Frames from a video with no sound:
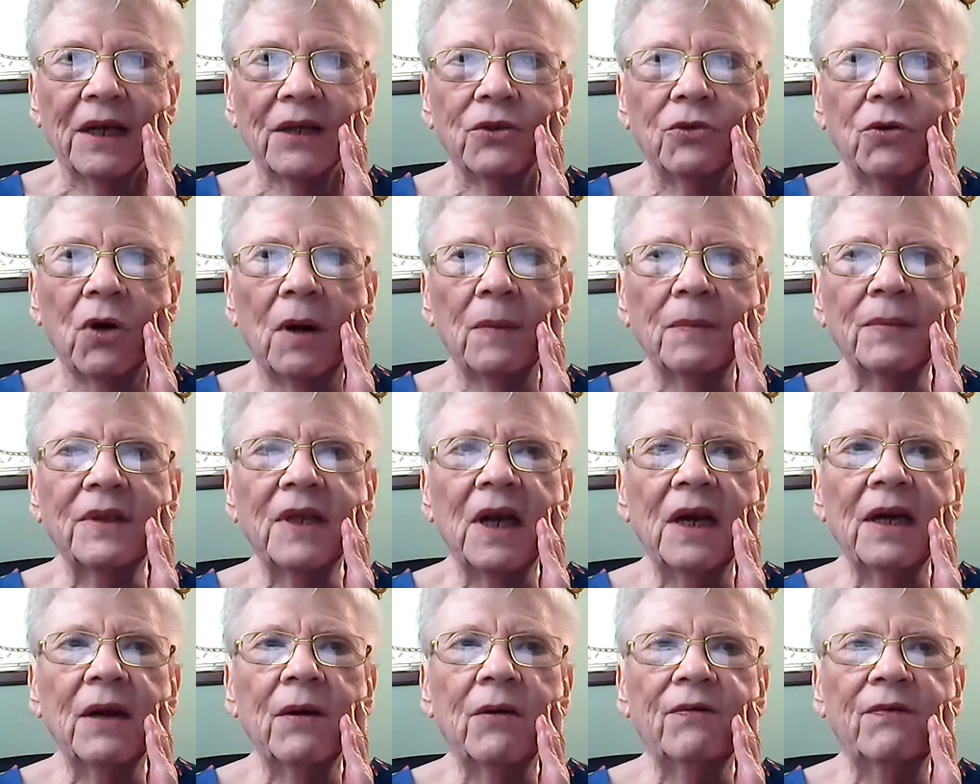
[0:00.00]
Trump
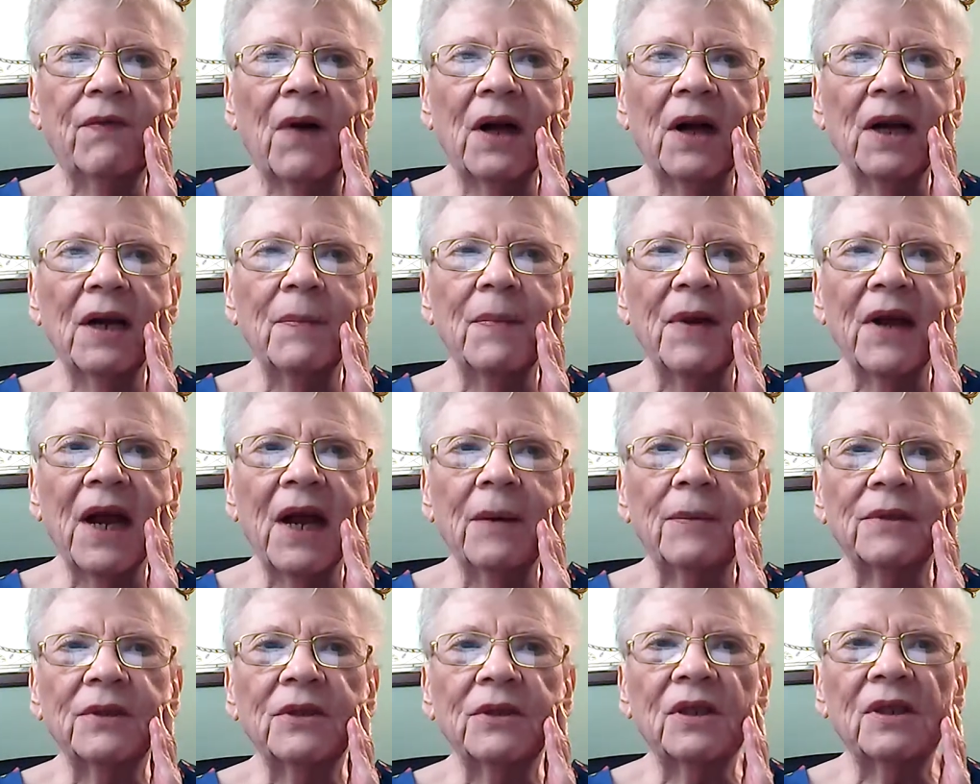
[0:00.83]
said he would finally be
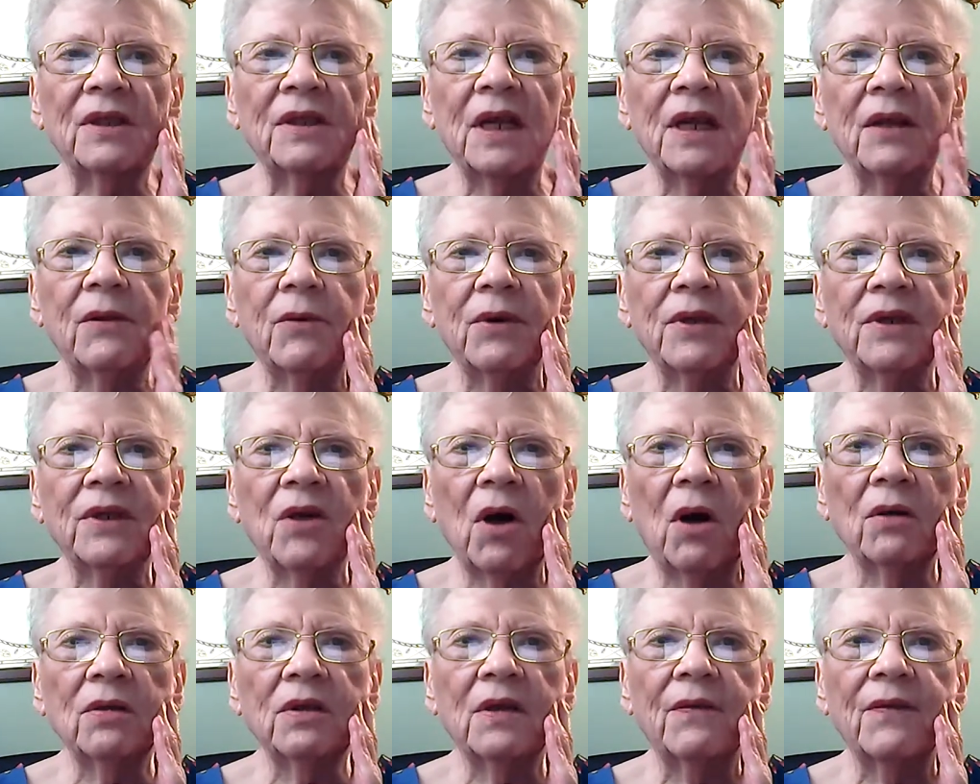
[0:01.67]
able to see the result